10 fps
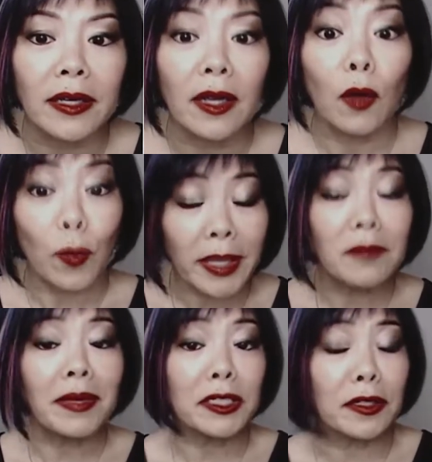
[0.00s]
We can
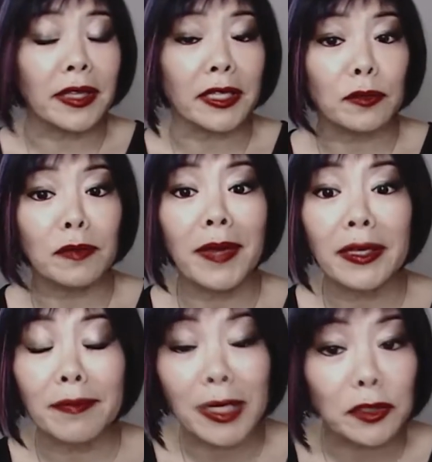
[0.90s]
measure this with met-
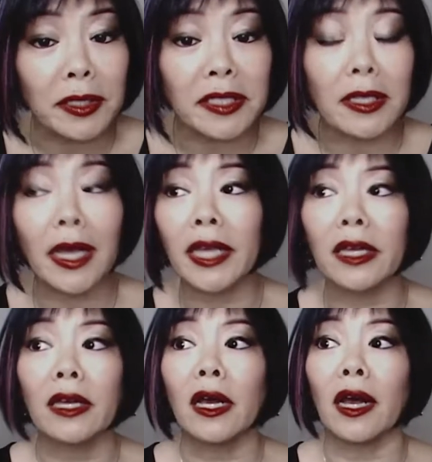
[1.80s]
metrics like
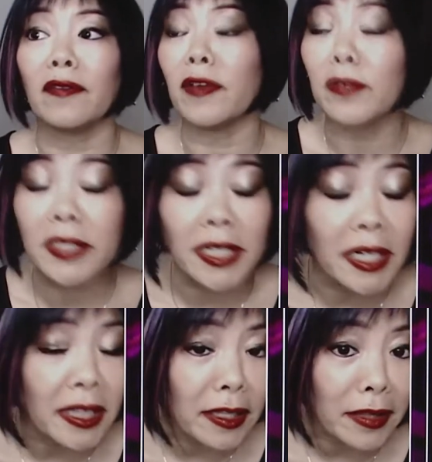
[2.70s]
I've never seen
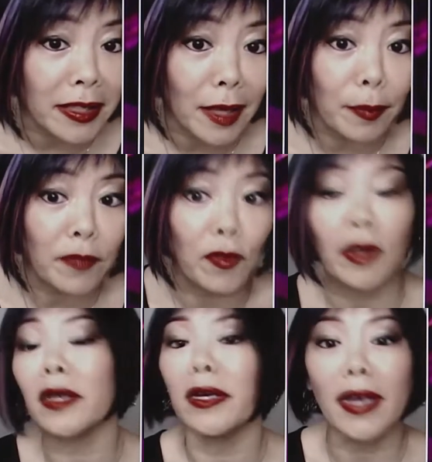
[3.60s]
anything like that before,
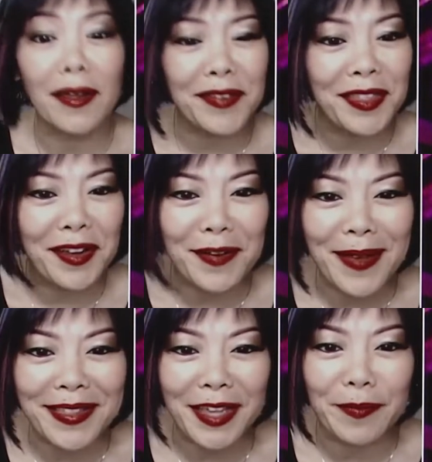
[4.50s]
never thought
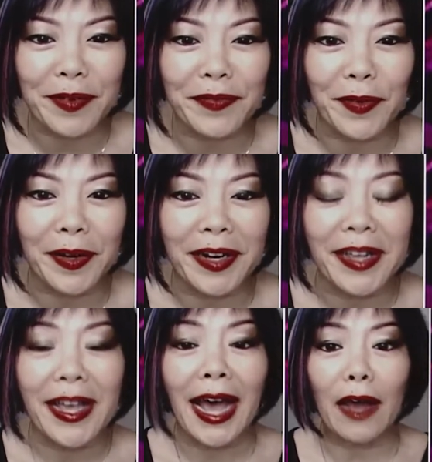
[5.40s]
about that before.
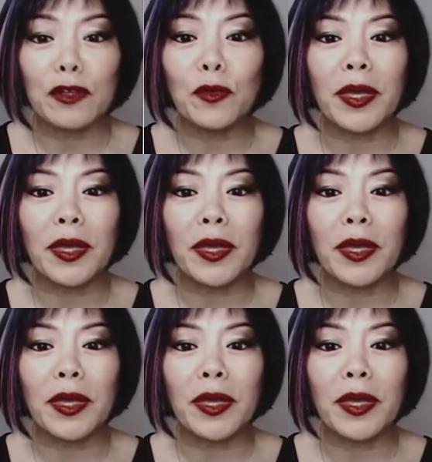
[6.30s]
How do we